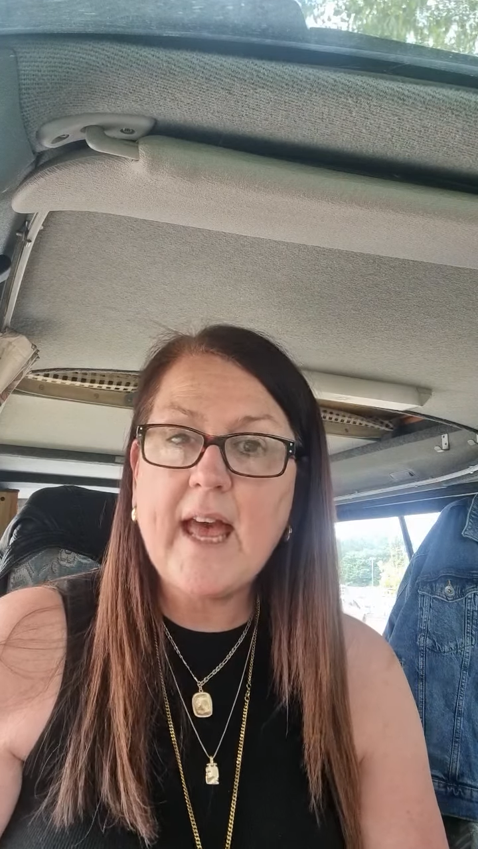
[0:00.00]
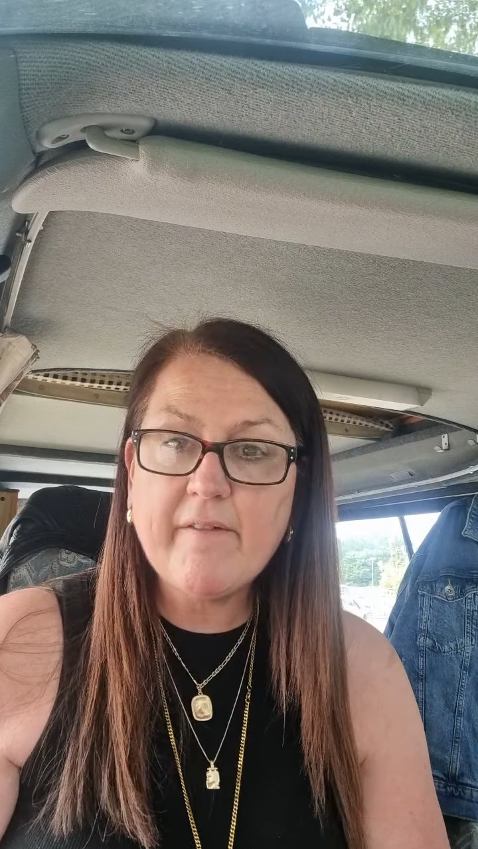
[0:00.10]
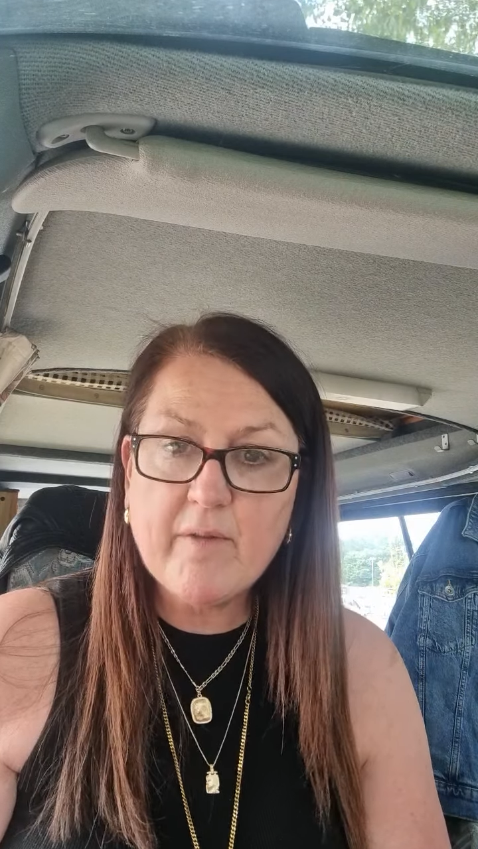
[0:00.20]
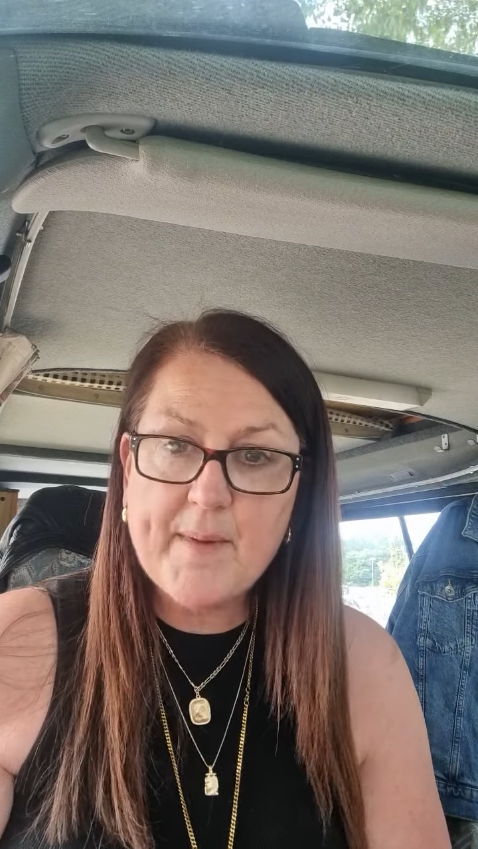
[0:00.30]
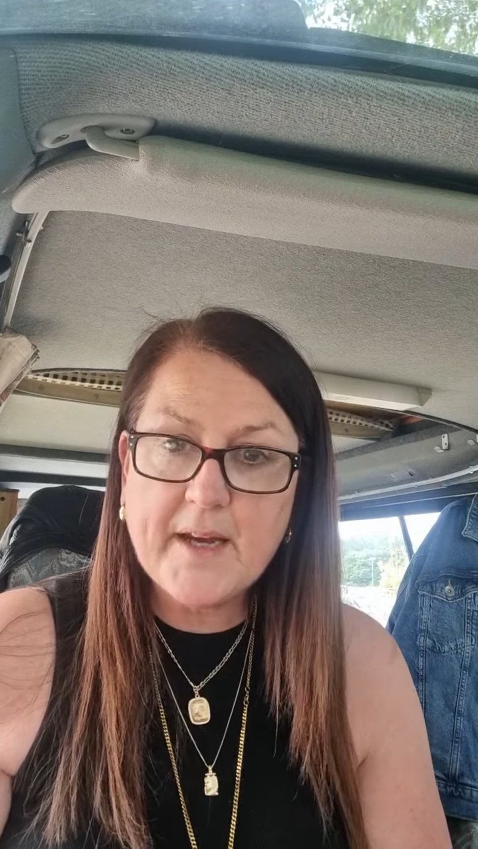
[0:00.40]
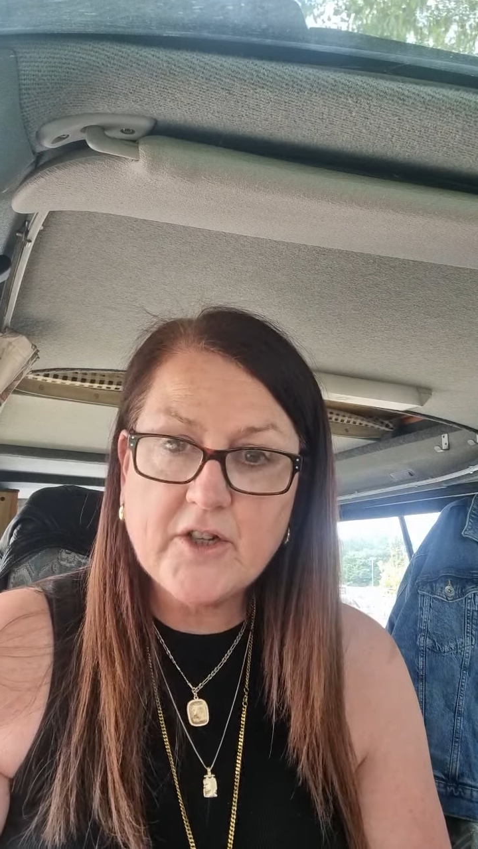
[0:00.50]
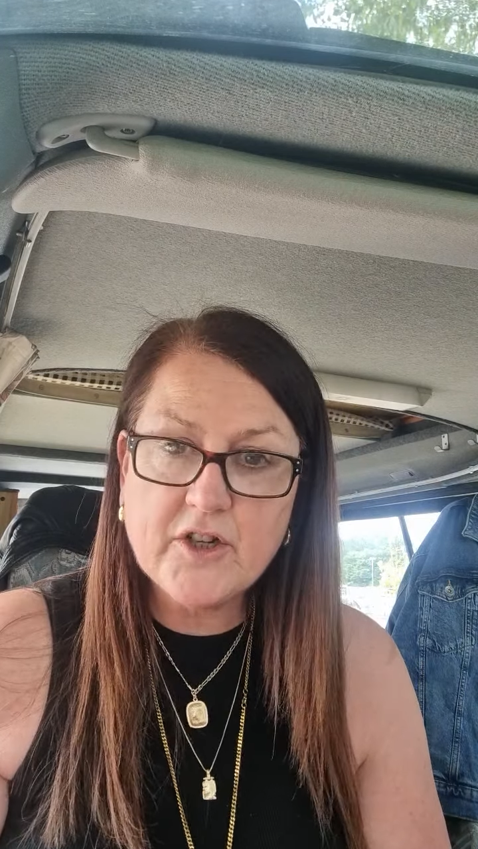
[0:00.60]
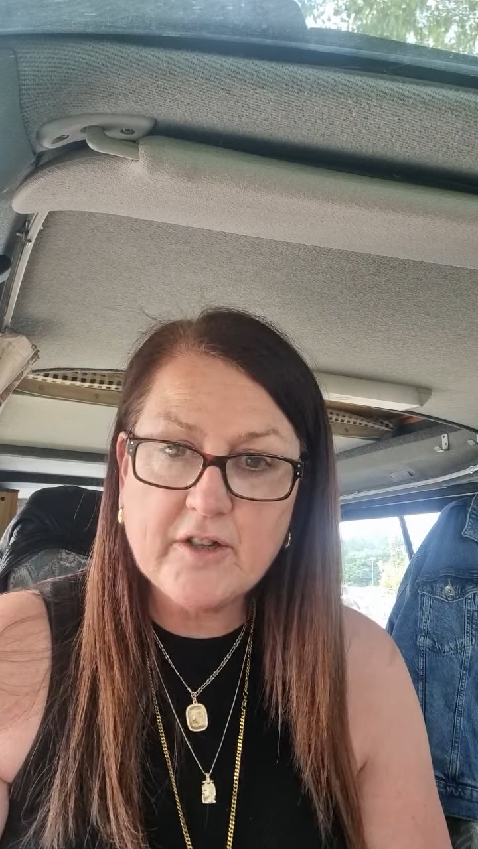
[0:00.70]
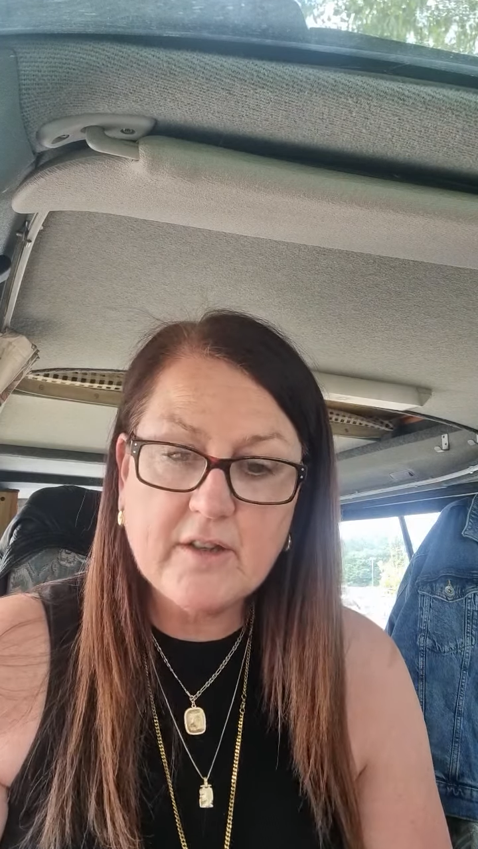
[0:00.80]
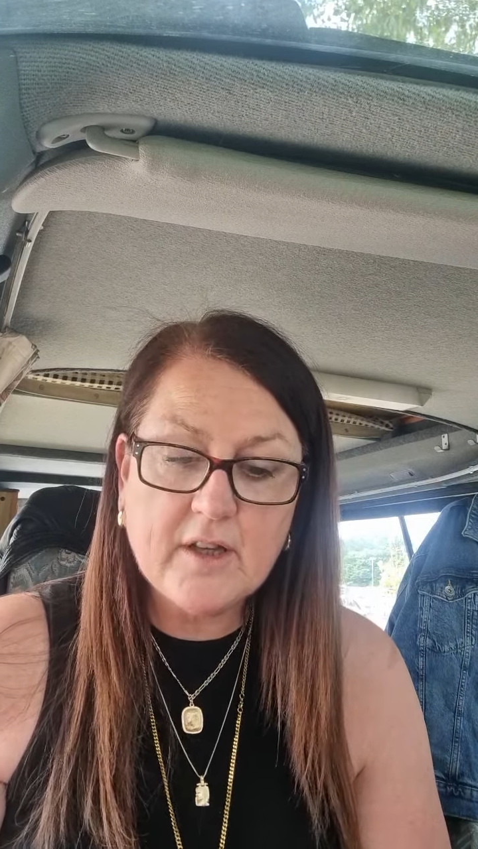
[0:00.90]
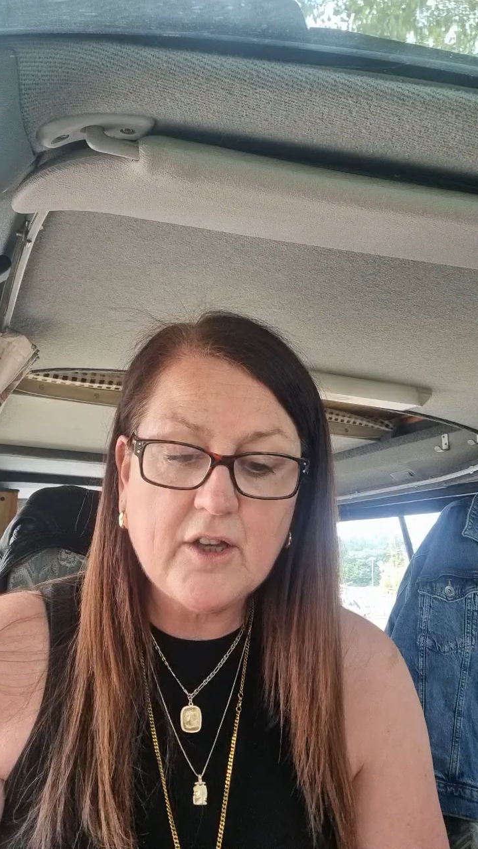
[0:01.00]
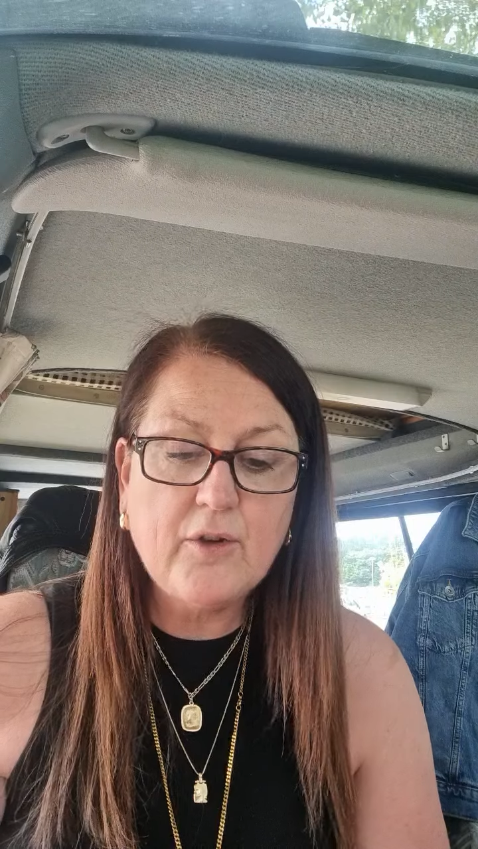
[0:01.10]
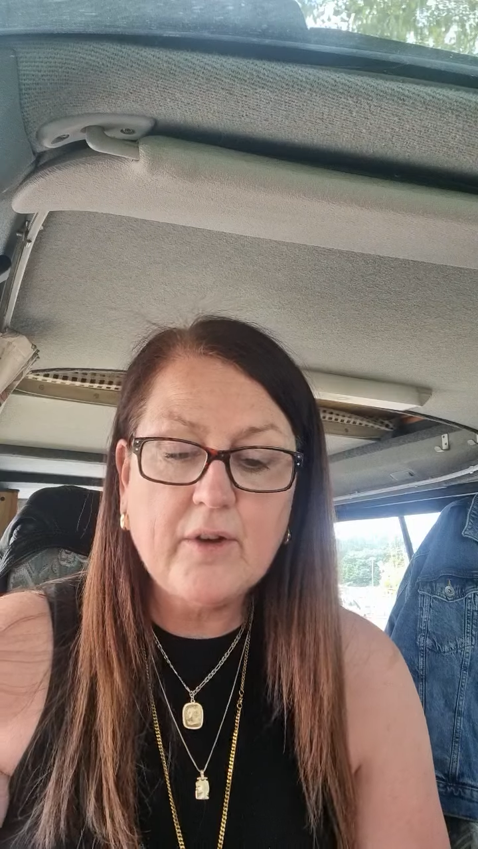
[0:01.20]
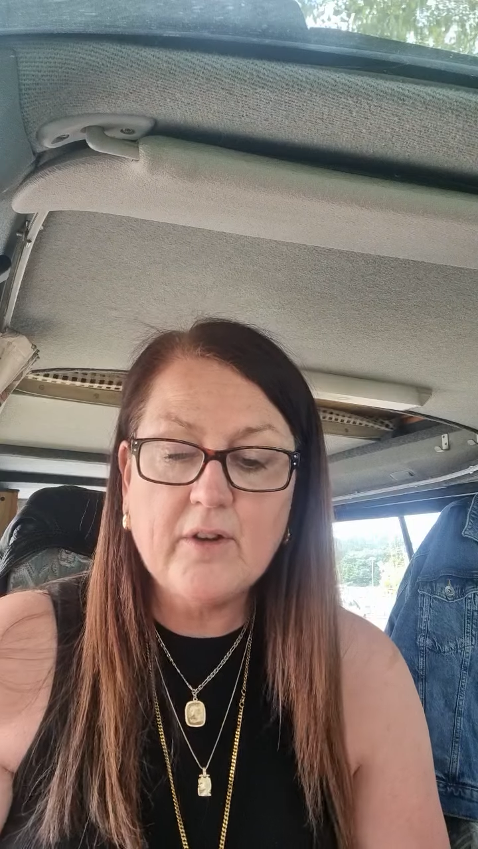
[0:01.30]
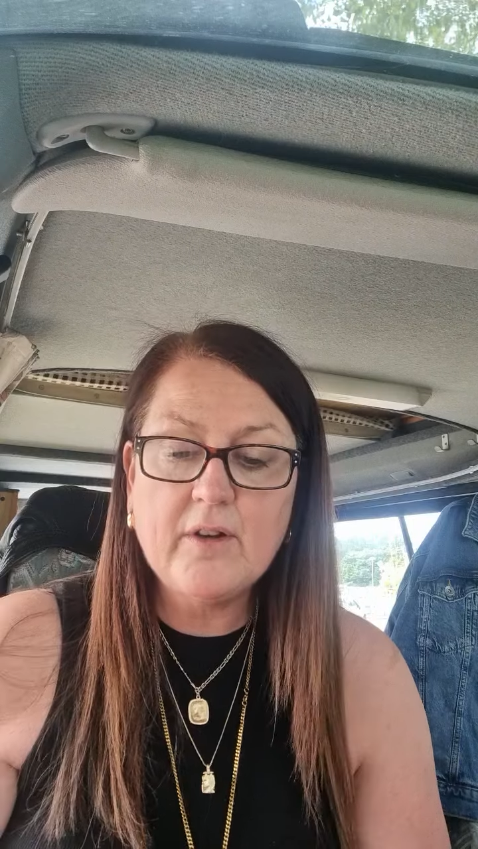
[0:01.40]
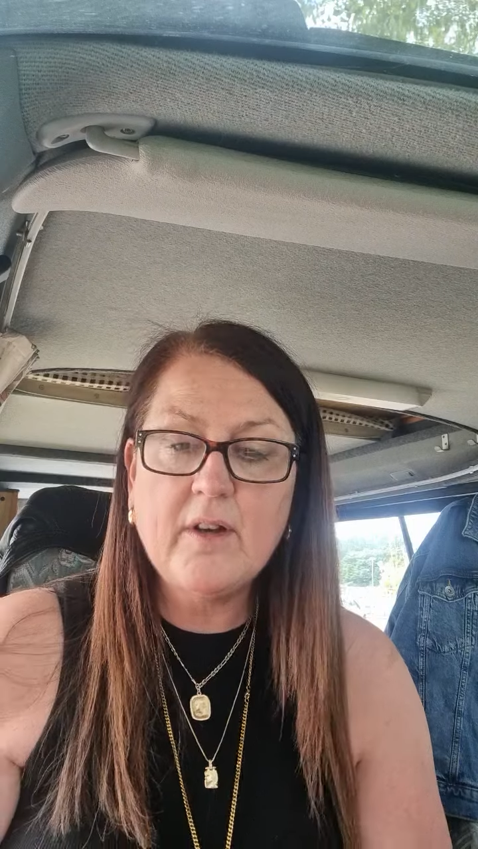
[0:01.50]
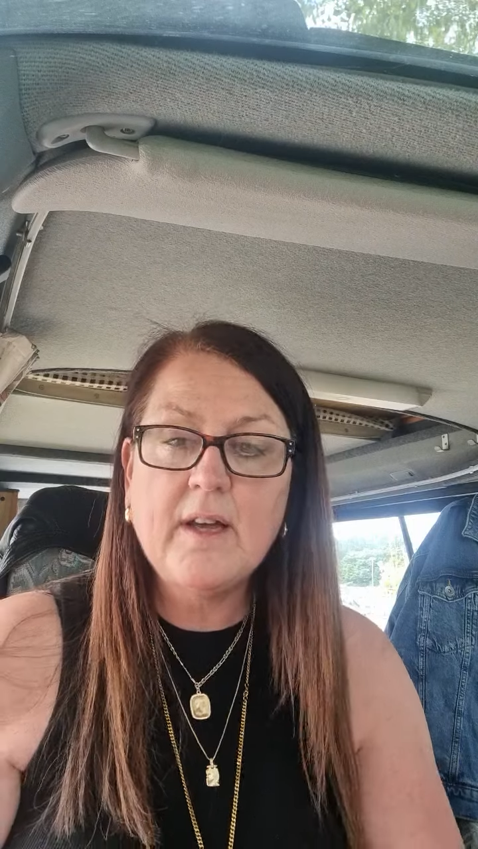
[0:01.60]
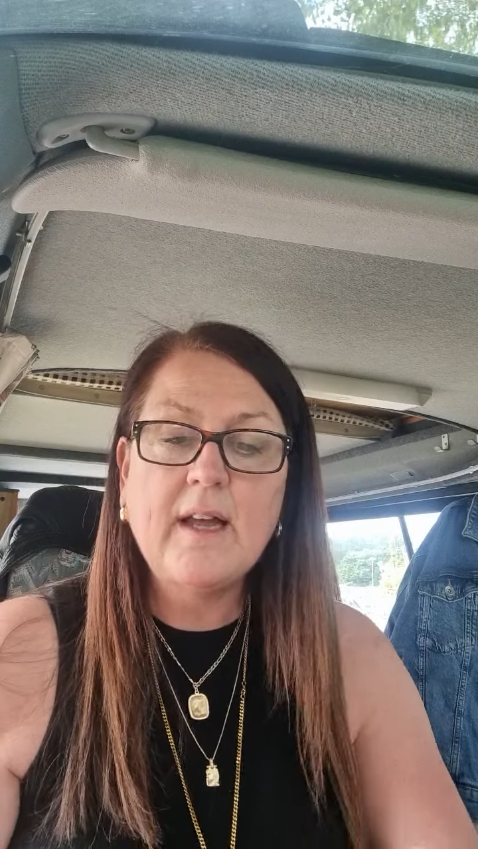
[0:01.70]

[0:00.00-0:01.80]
affirmation that you can